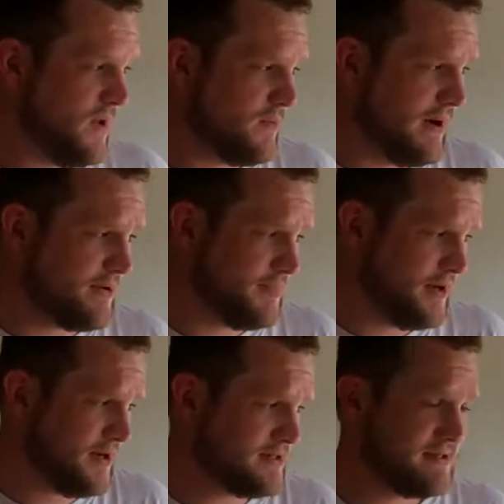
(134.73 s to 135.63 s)
router
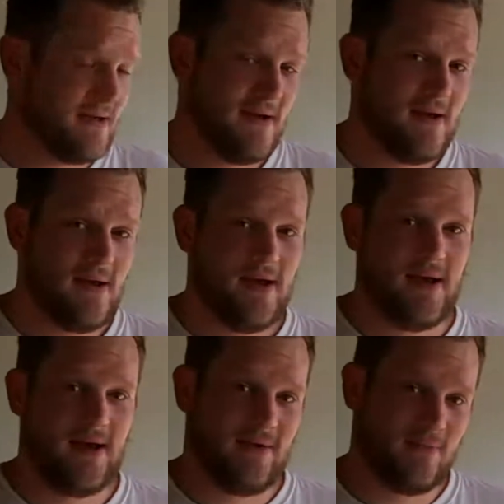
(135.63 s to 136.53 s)
box,
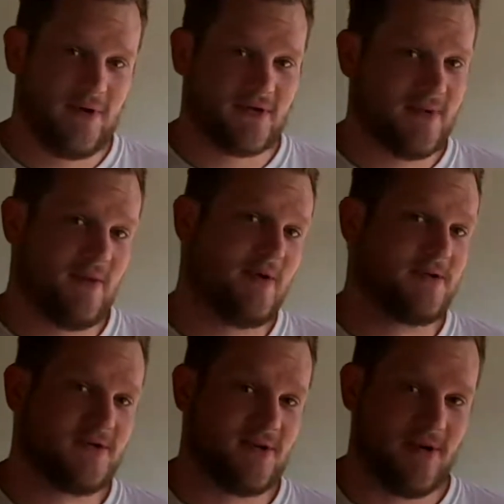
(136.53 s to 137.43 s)
and we just made a
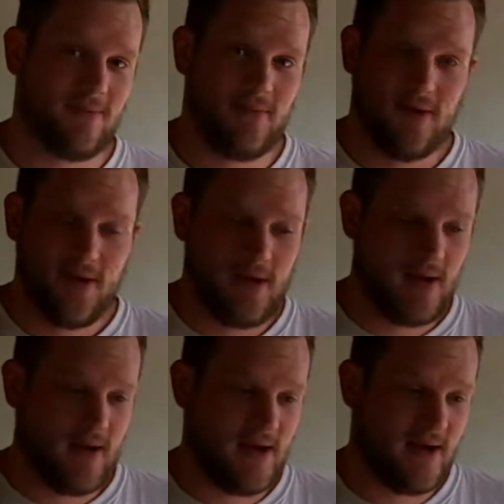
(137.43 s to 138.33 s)
bunch of trim,
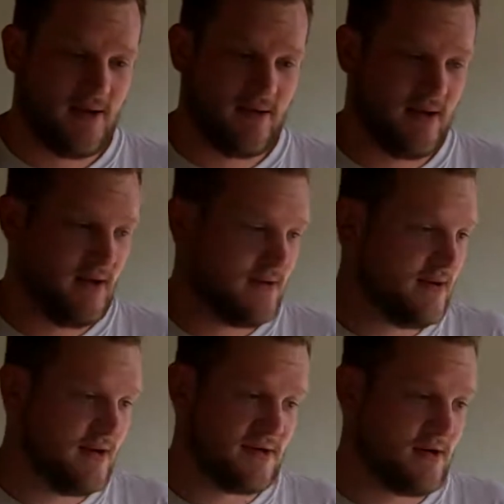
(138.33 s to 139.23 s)
and
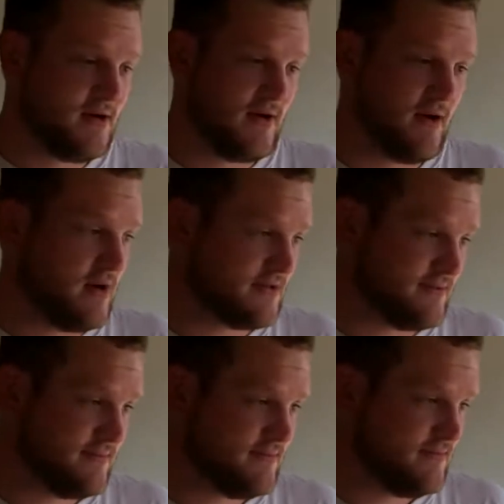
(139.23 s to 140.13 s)
it turned out
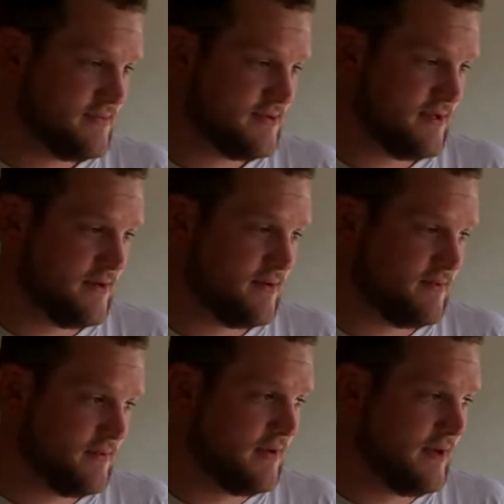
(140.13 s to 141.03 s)
awesome. So
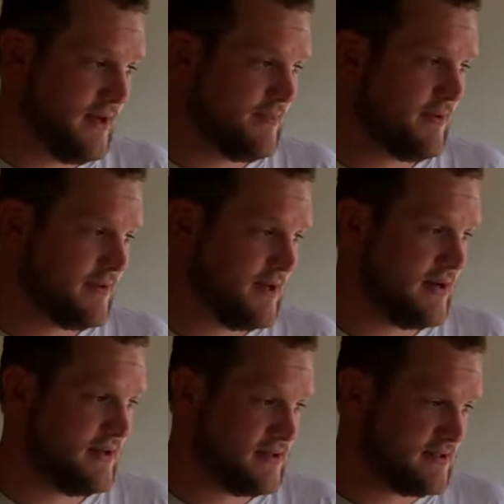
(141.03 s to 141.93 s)
we're really happy with
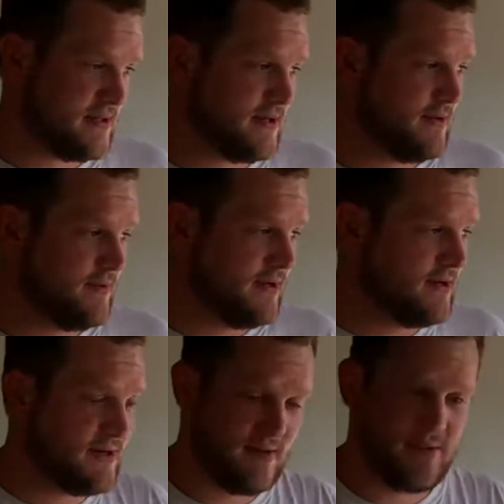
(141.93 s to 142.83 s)
that. We
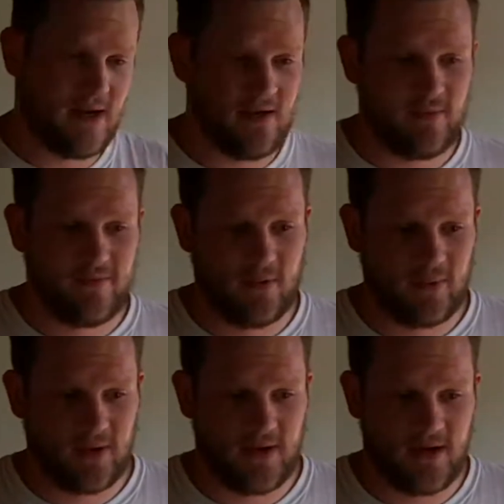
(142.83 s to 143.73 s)
didn't get it painted before we
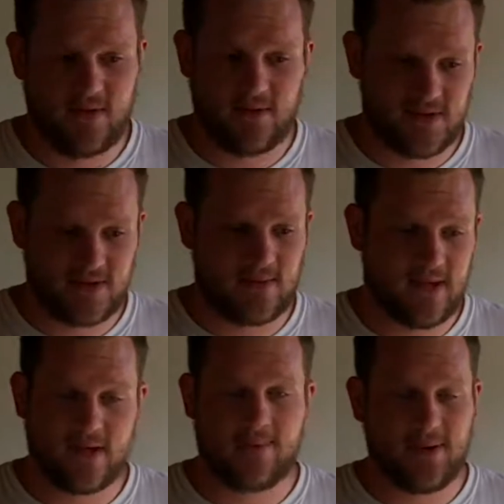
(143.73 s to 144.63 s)
put it down, which is going to
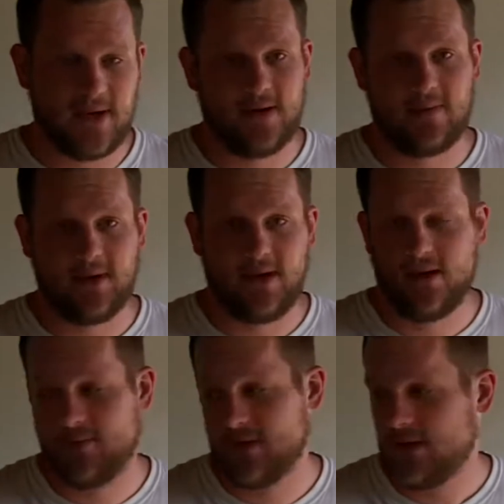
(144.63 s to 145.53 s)
make it a pain to
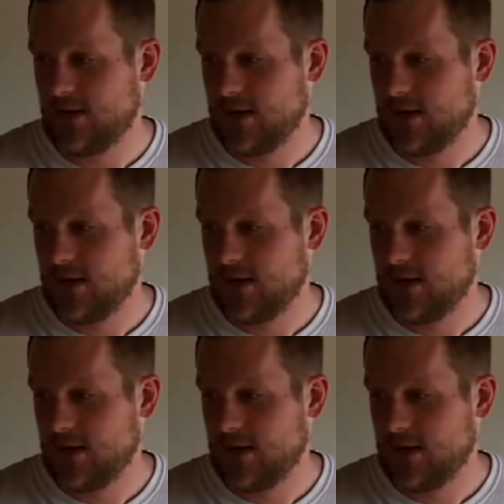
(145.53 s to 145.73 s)
paint, but